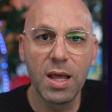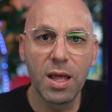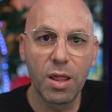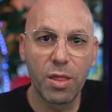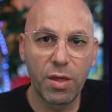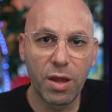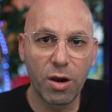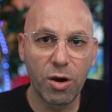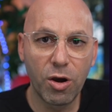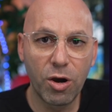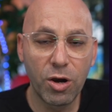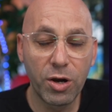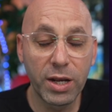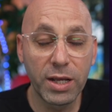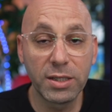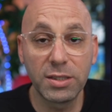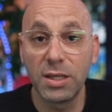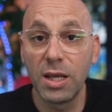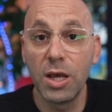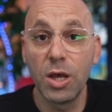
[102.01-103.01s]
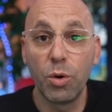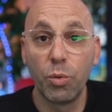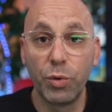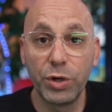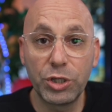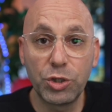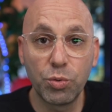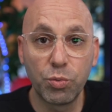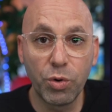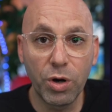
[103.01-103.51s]
their earnings,
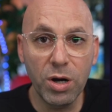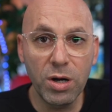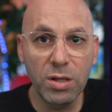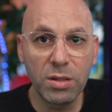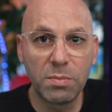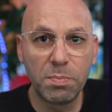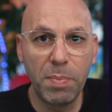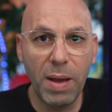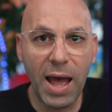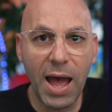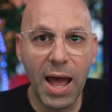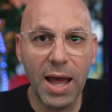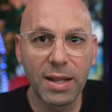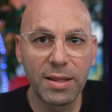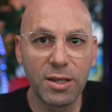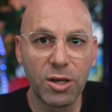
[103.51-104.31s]
which weren't bad.